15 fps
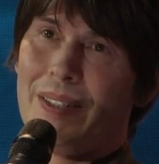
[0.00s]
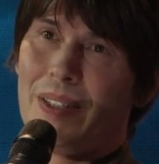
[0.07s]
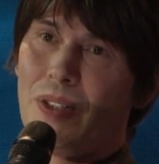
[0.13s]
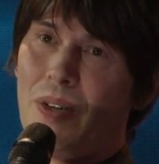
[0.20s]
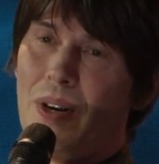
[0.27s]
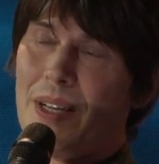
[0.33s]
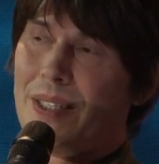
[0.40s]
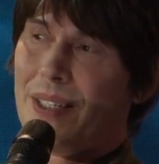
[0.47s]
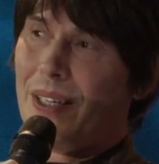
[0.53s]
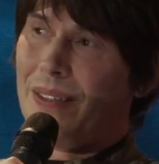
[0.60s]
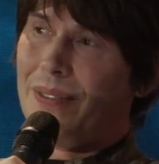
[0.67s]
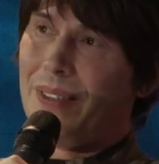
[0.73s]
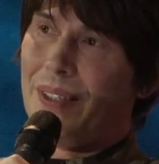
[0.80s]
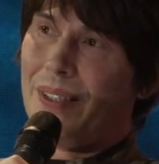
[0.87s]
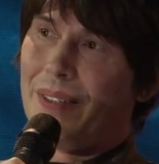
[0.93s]

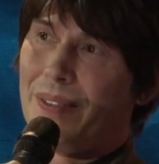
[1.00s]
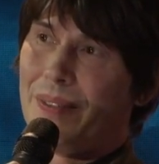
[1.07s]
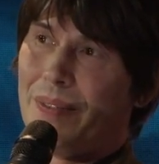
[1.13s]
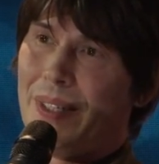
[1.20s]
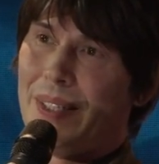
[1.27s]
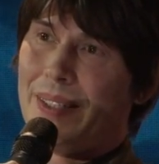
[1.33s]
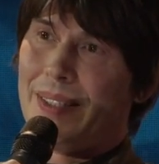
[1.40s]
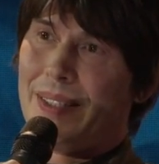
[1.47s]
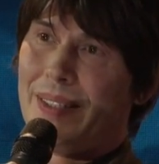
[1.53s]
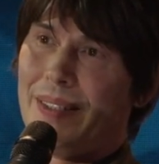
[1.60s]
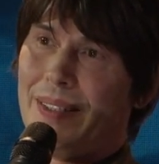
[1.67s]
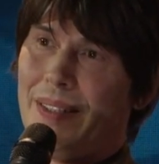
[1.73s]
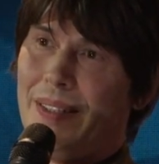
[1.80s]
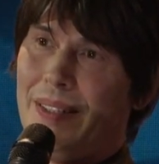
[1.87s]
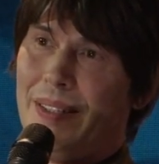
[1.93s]
crossover with
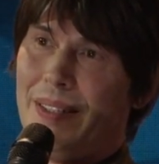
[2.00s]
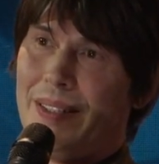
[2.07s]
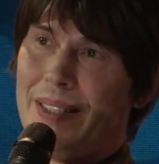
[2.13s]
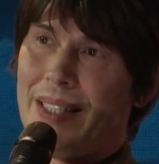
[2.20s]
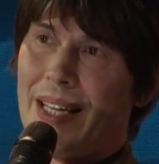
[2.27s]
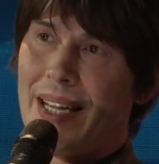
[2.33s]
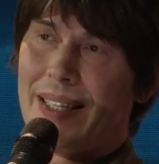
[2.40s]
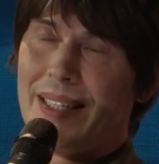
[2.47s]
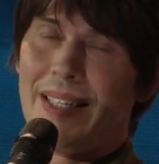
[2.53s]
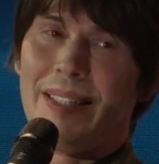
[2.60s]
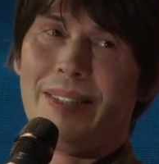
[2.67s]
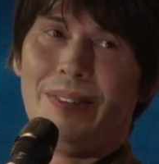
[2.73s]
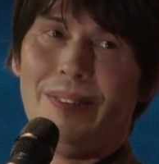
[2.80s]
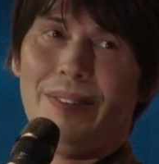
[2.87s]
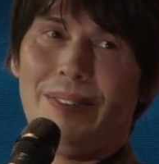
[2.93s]
the
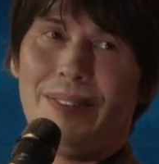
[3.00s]
technical